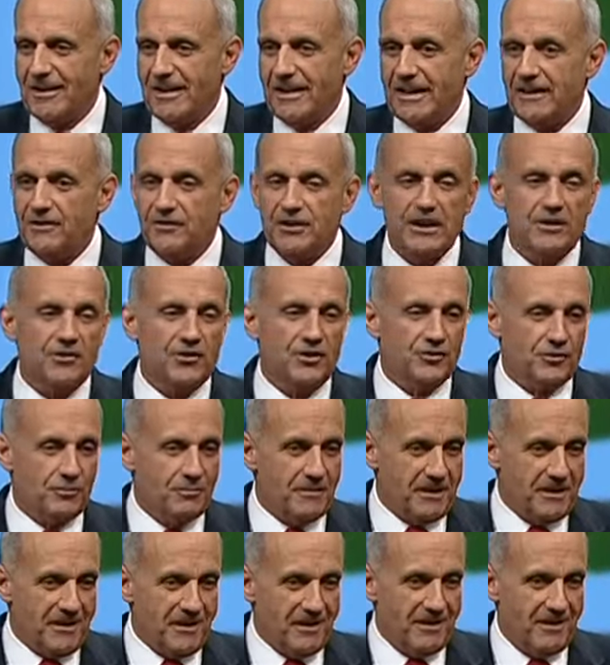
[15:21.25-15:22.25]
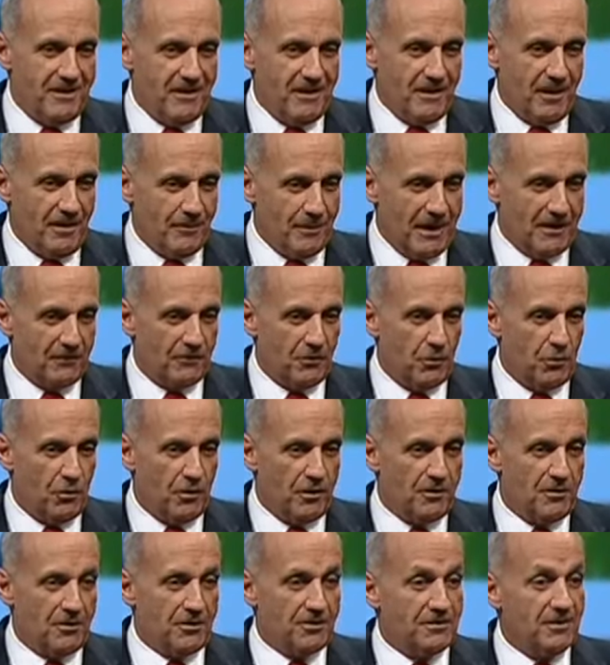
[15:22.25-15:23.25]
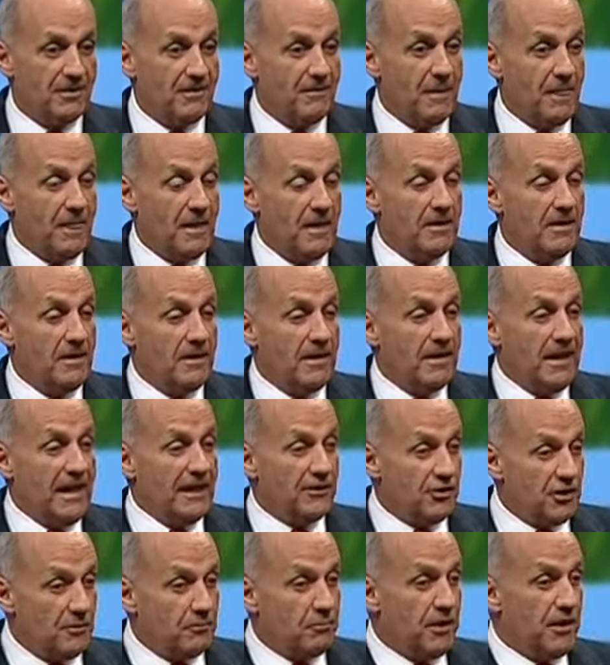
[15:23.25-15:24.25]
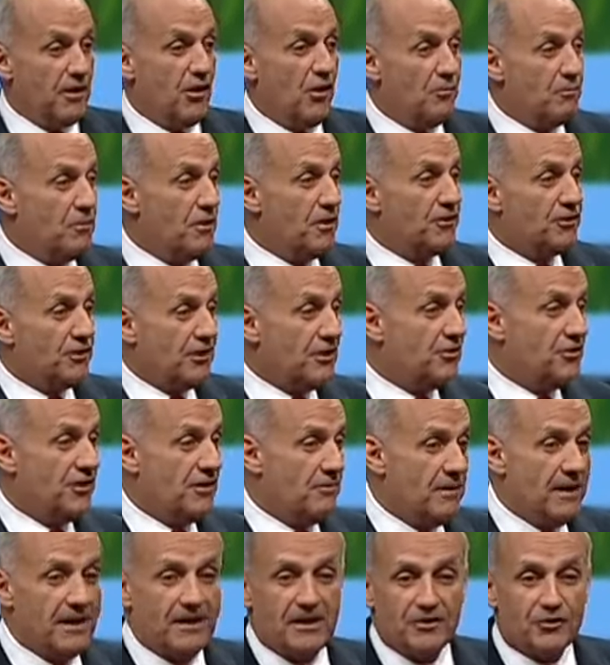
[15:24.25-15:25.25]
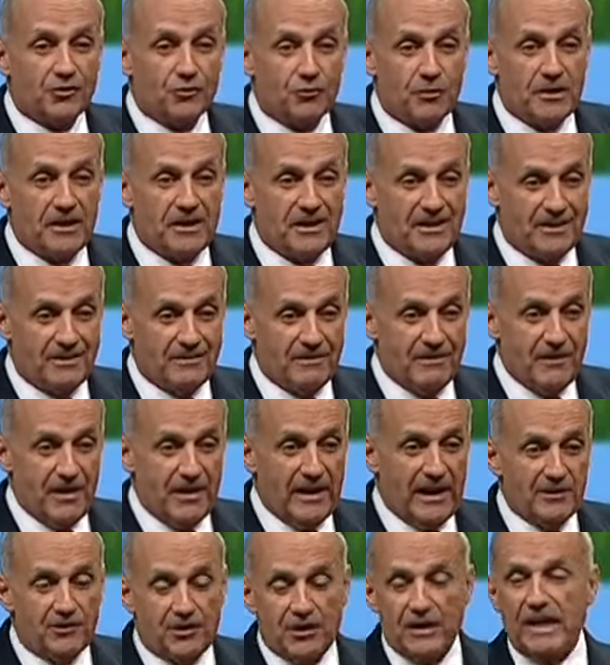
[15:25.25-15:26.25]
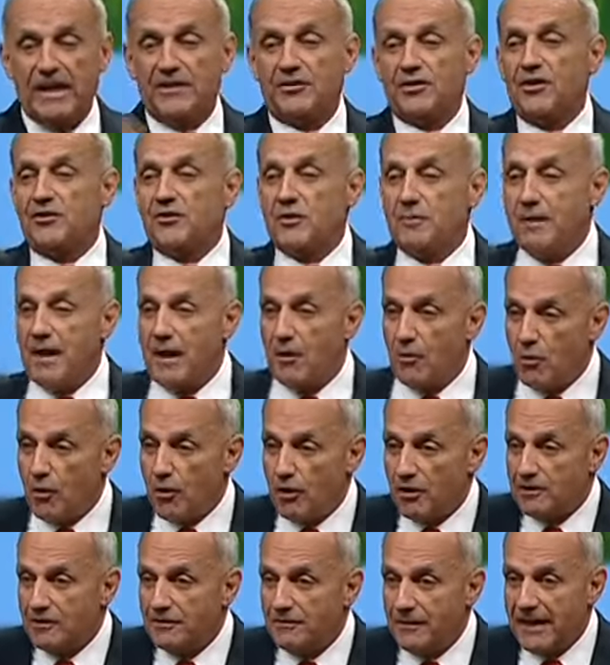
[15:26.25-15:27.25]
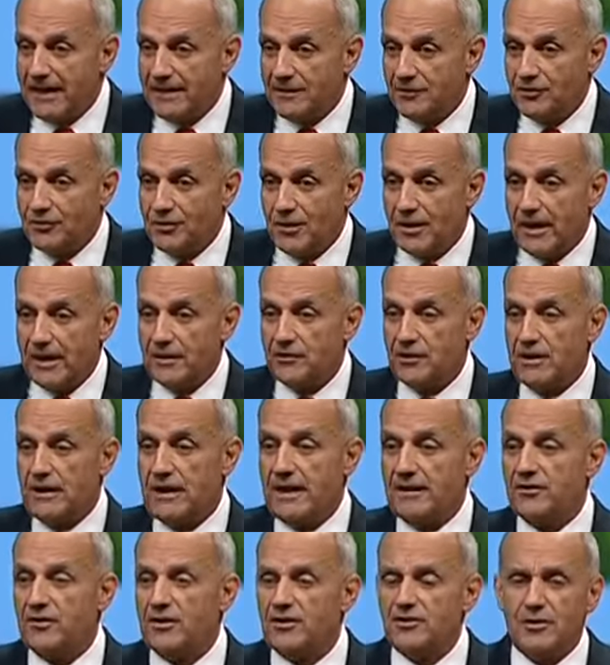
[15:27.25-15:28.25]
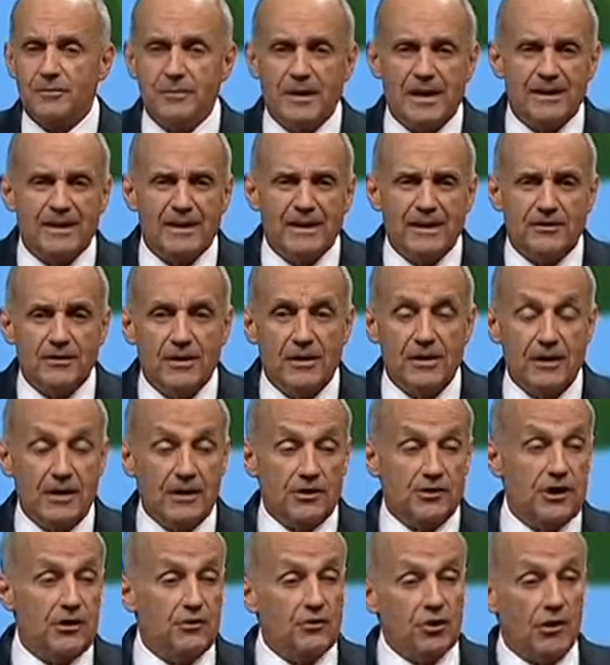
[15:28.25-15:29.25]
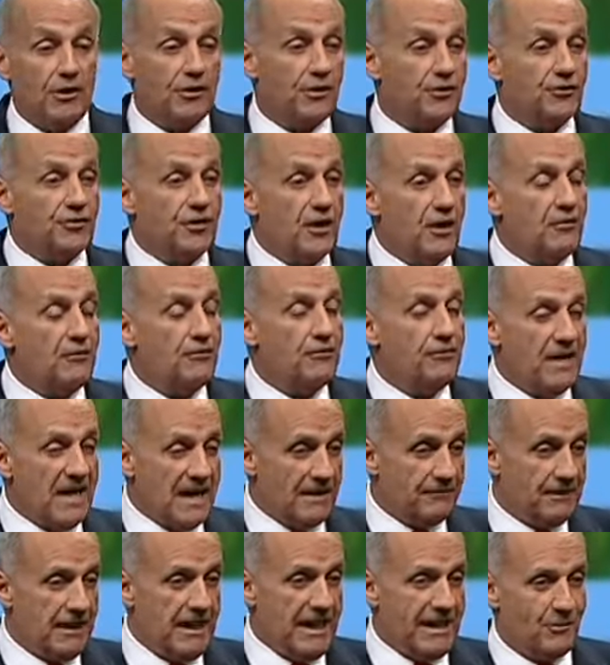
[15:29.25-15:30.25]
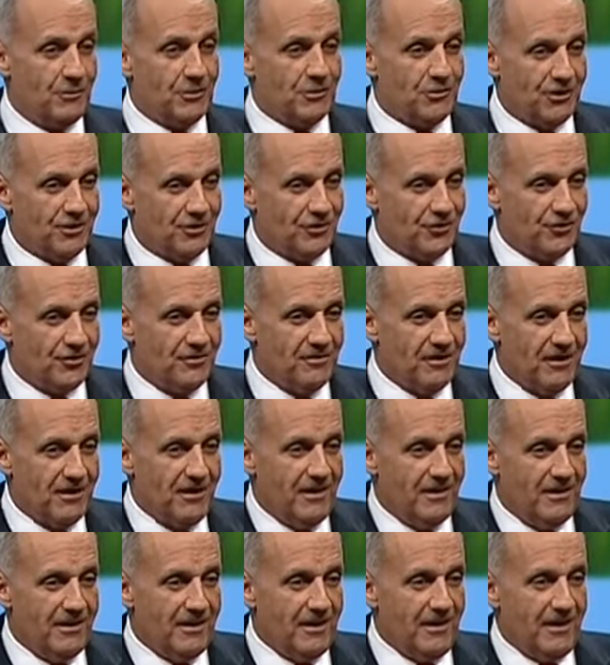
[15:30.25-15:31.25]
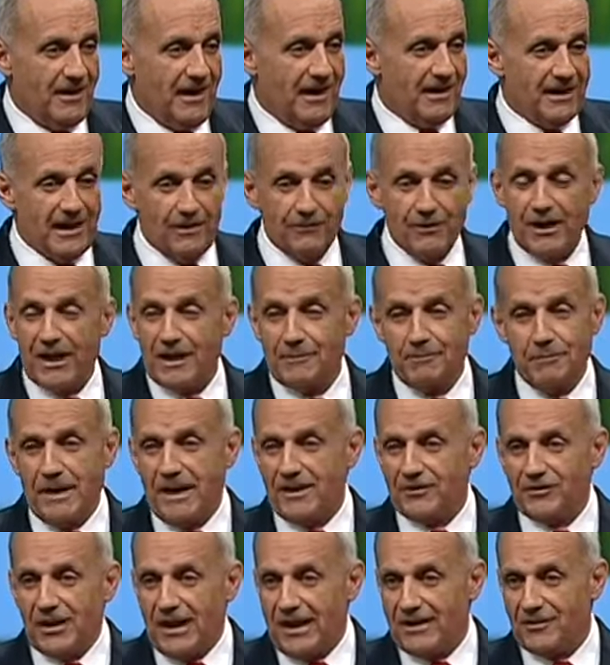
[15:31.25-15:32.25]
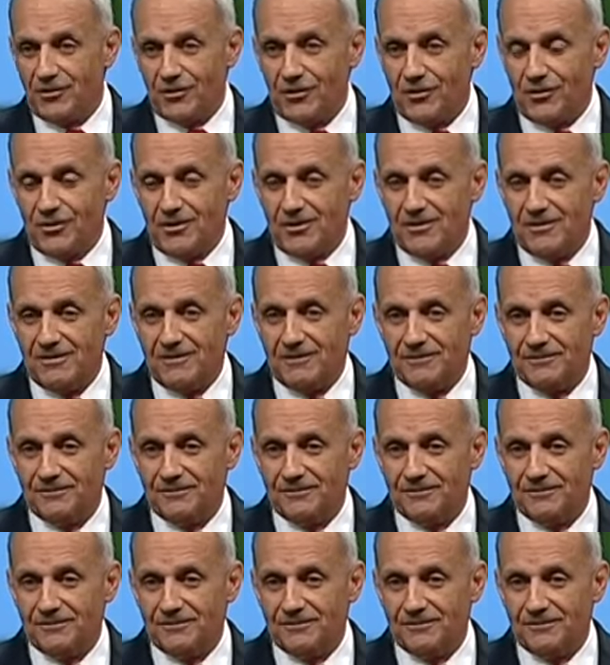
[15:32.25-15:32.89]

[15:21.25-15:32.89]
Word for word: It teaches me about the world. And she'd bring whole books and she'd make us read. And she'd ask us about world events. And she'd ask us about things. She taught herself five languages and never got past high school.